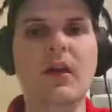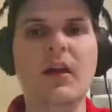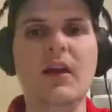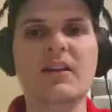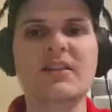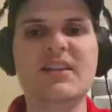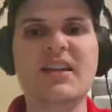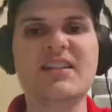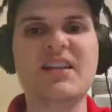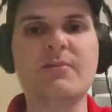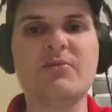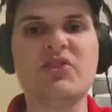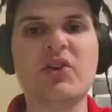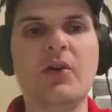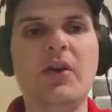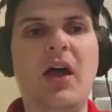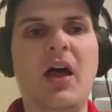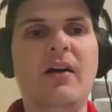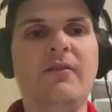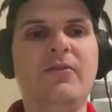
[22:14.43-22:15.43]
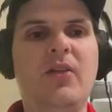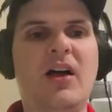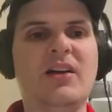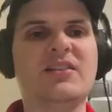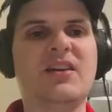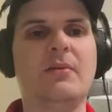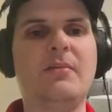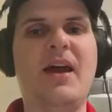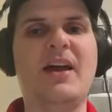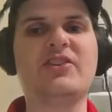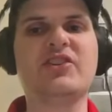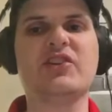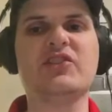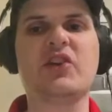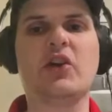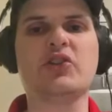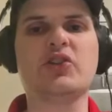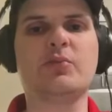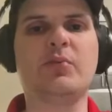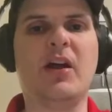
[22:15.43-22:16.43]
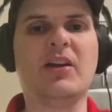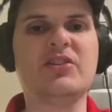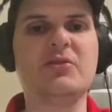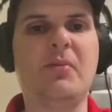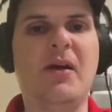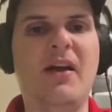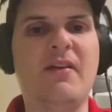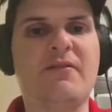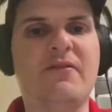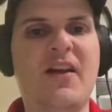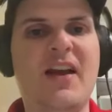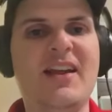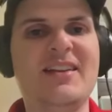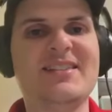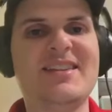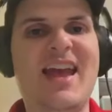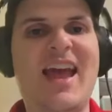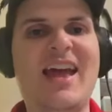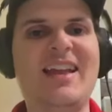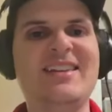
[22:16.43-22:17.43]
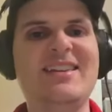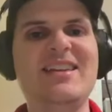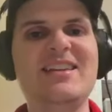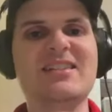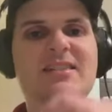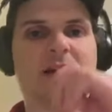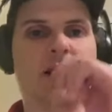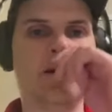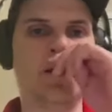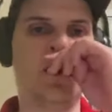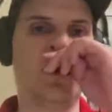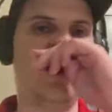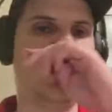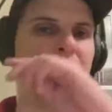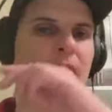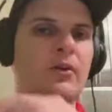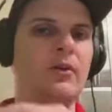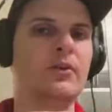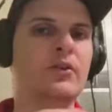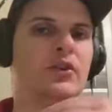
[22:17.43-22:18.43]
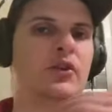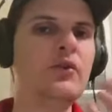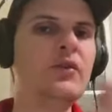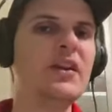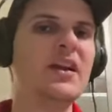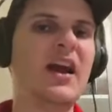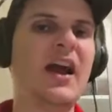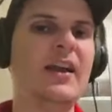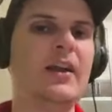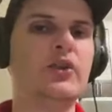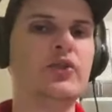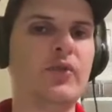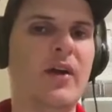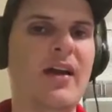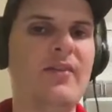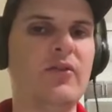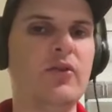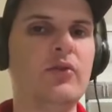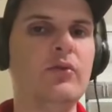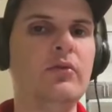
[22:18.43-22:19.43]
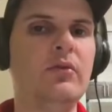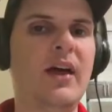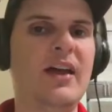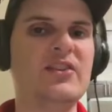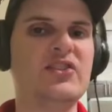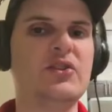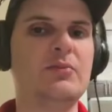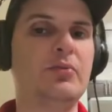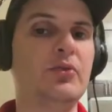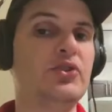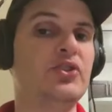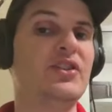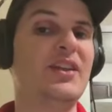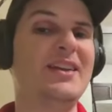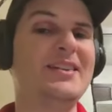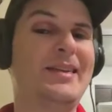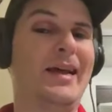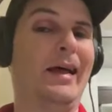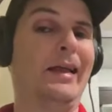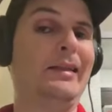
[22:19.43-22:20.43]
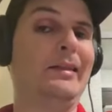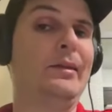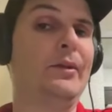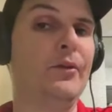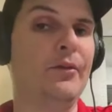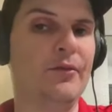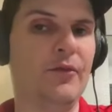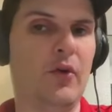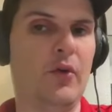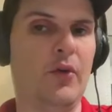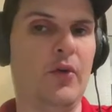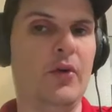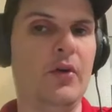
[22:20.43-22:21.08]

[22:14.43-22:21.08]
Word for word: Today's episode of Locked On Magic is also brought to you by our friends at Nissan. Are you the kind of driver who likes to push things a little further?